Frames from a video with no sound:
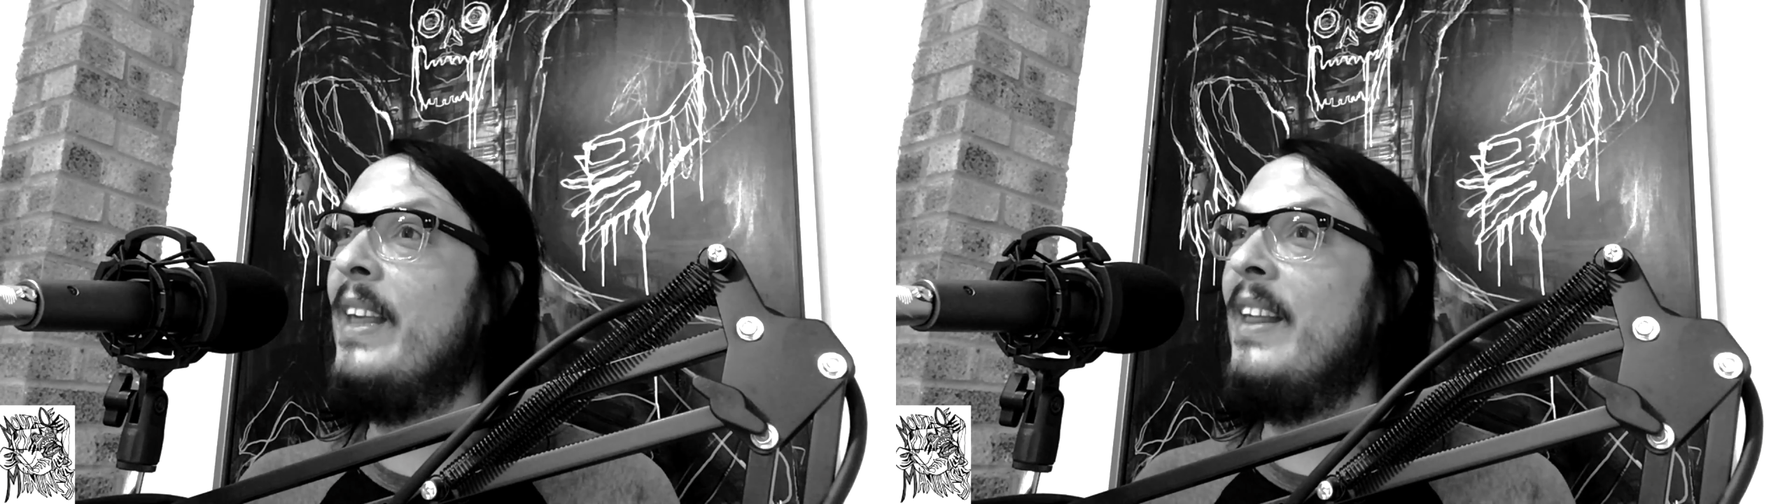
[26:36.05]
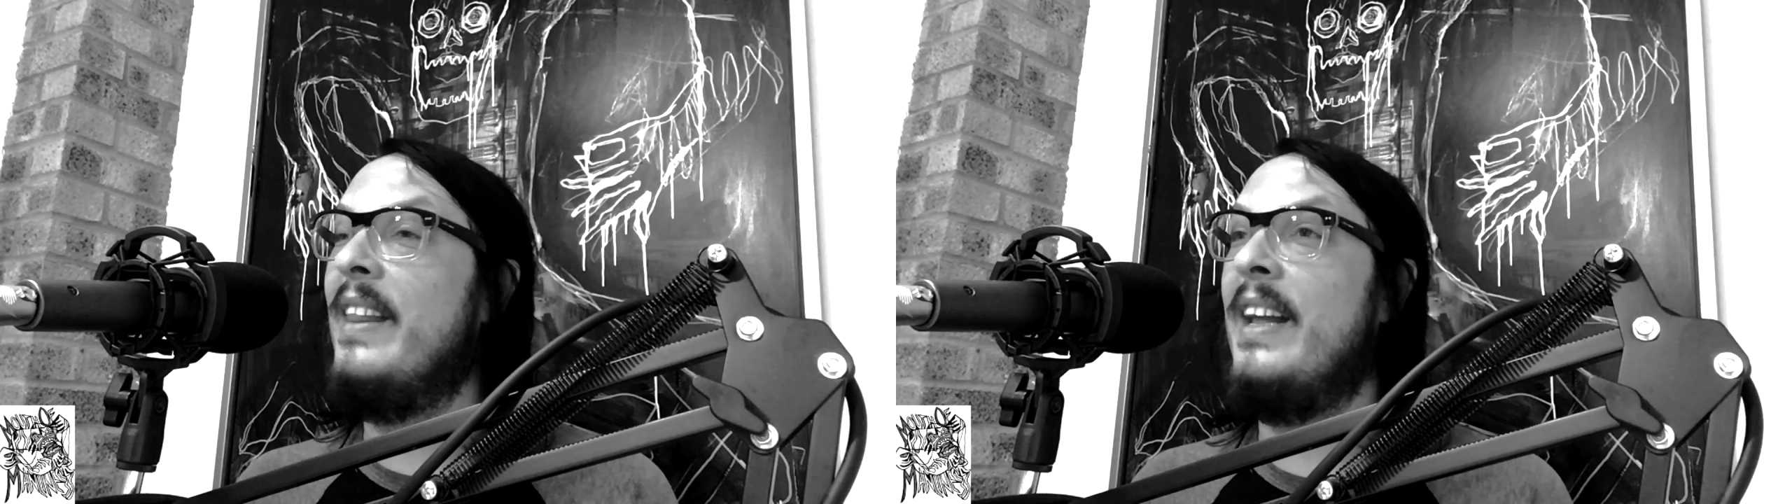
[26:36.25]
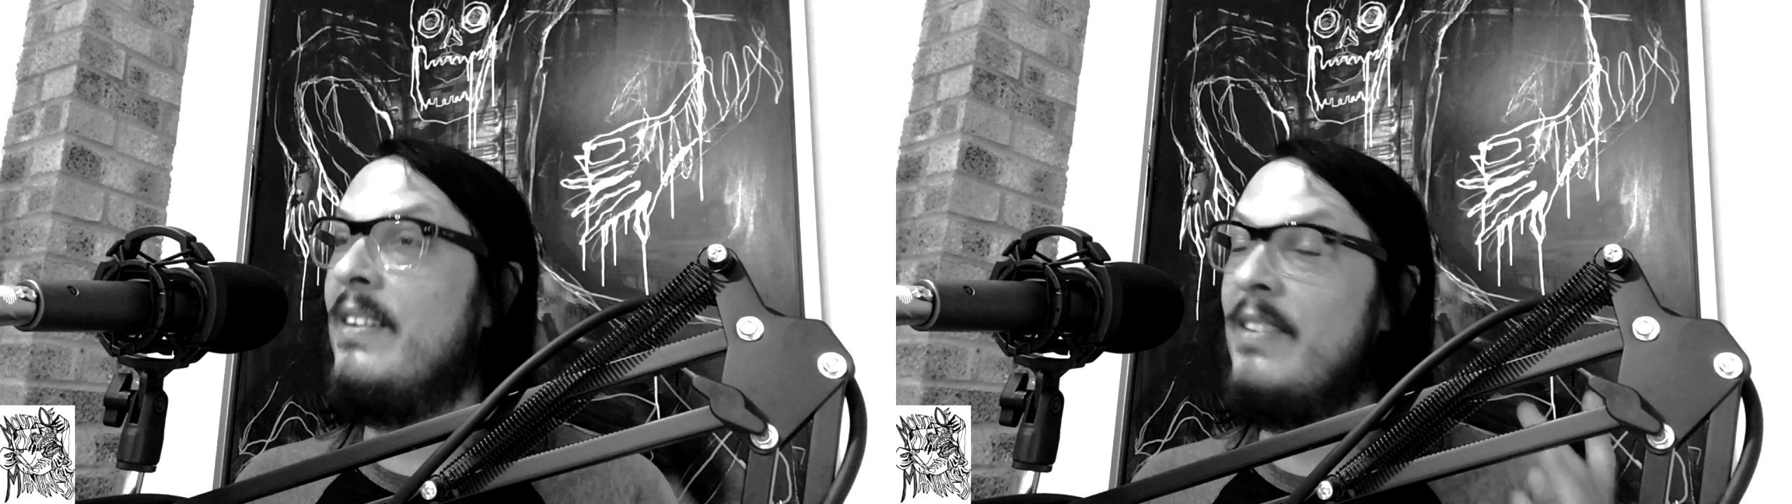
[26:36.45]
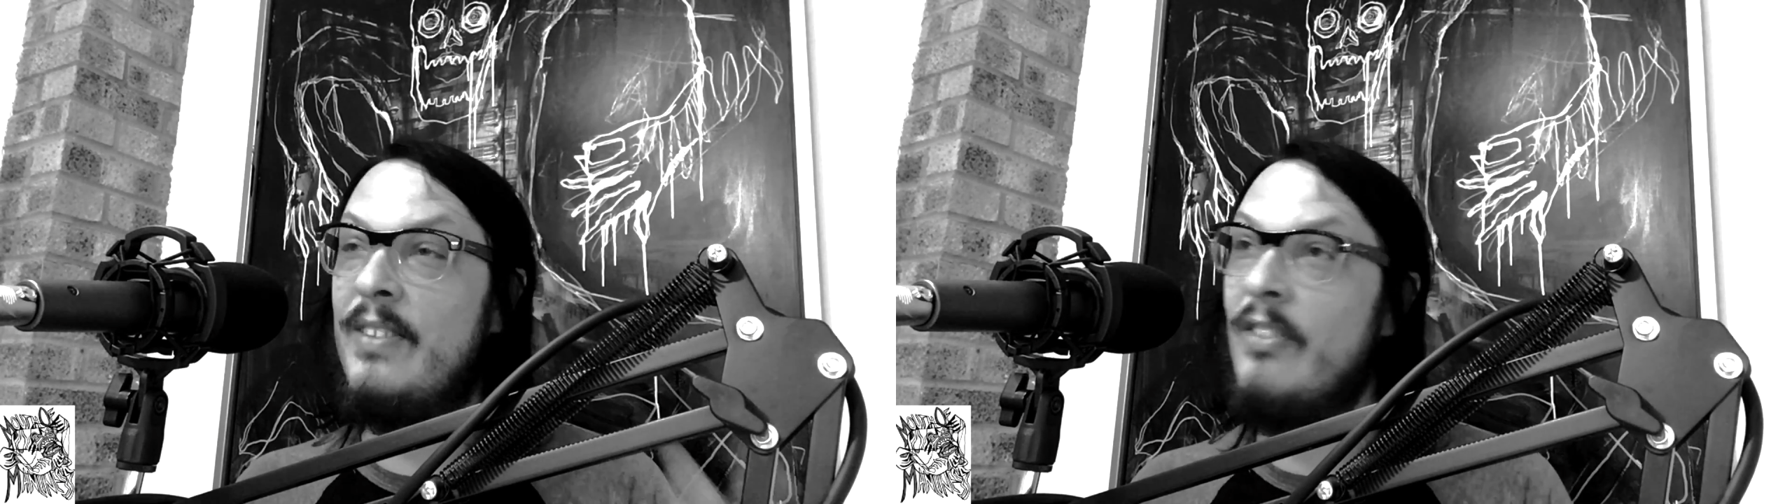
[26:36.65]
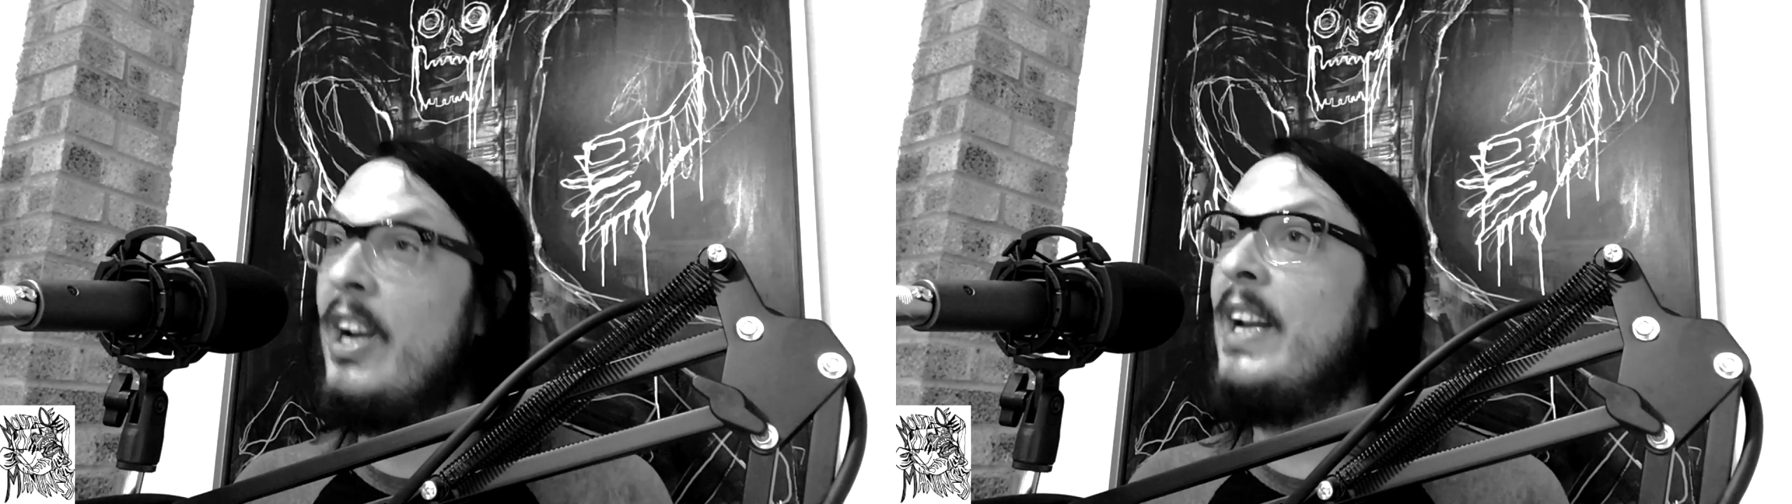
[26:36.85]
then
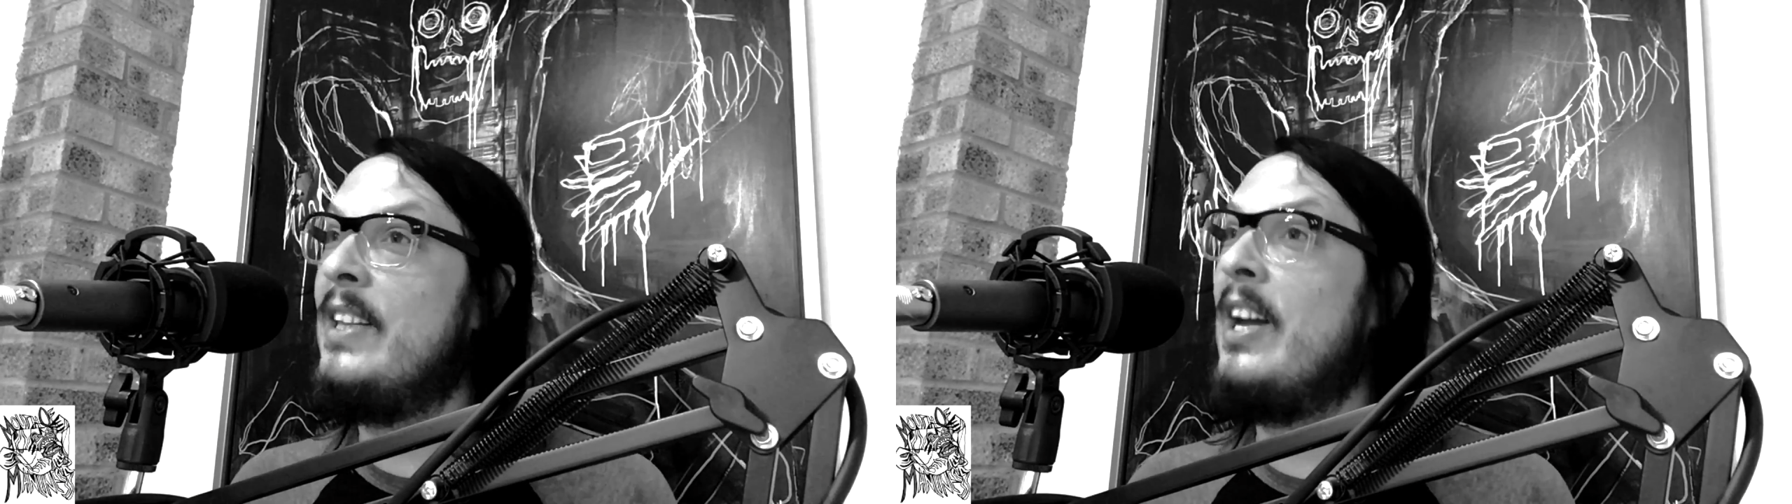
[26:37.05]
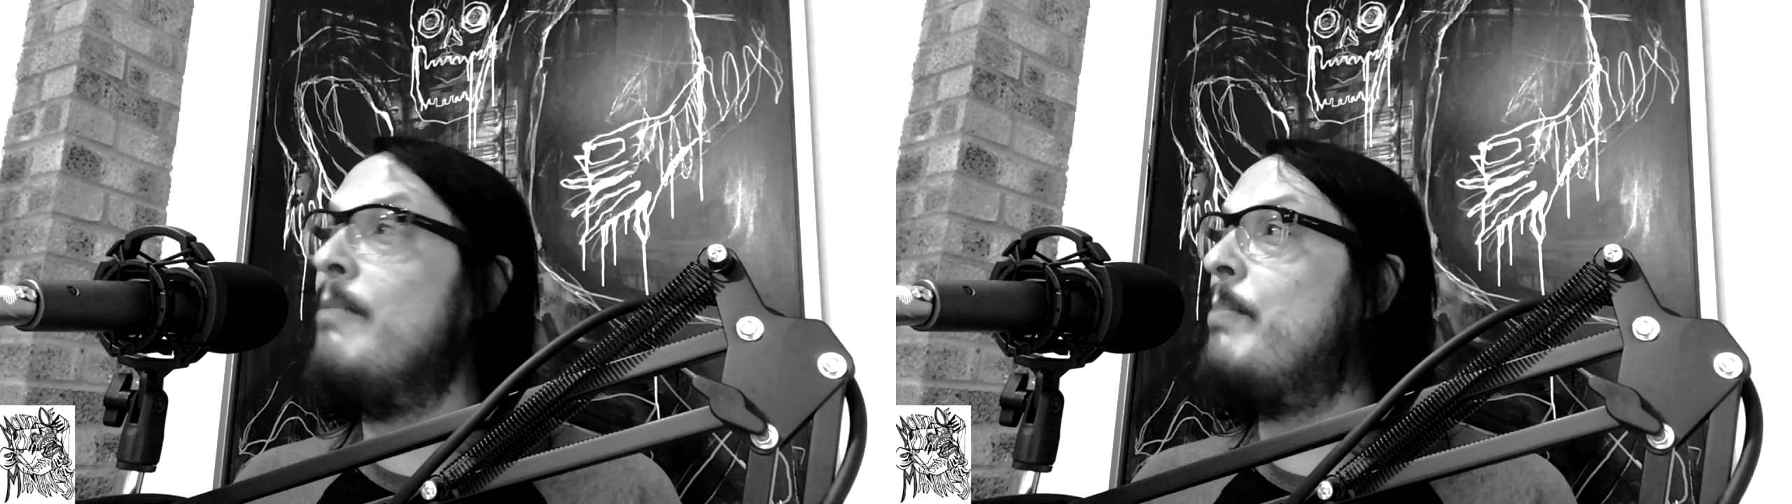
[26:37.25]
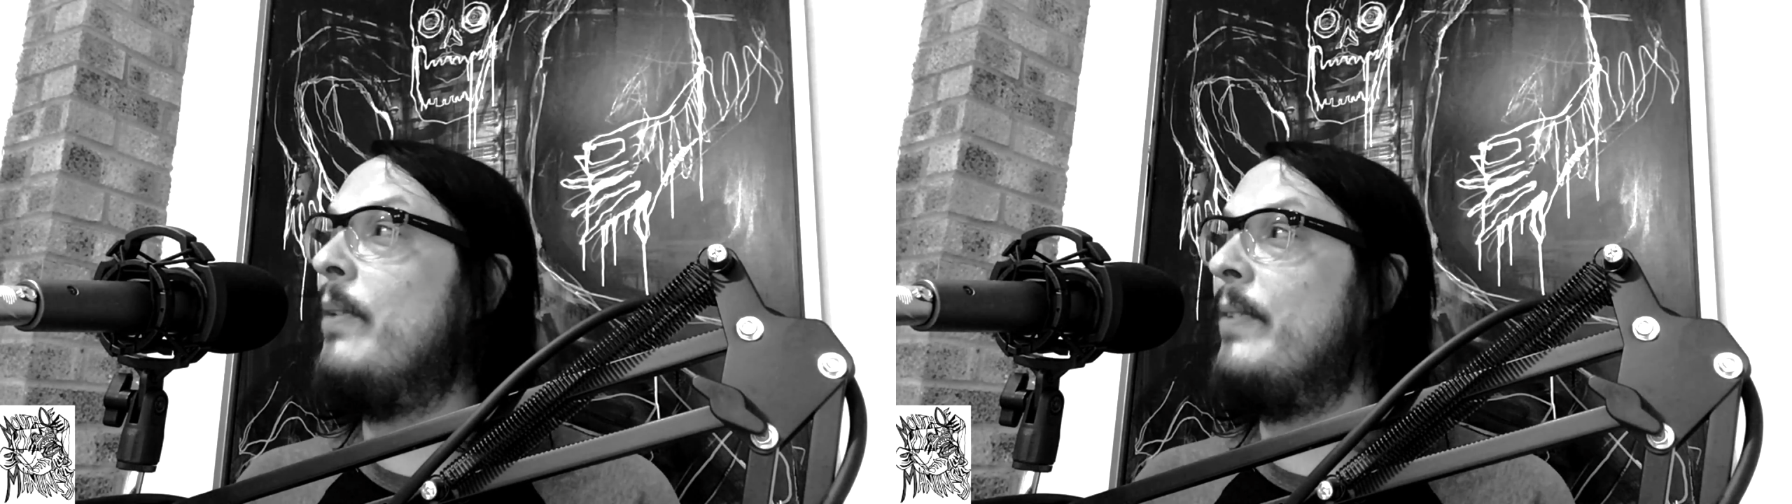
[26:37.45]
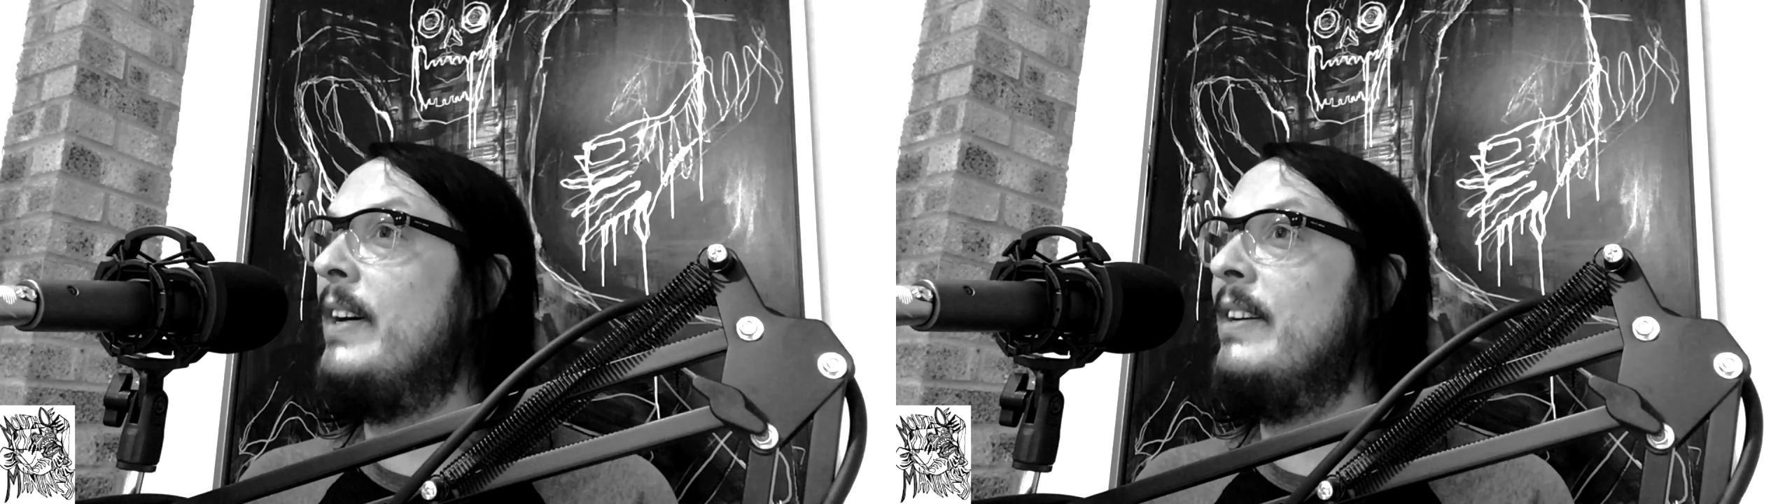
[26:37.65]
really don't bother.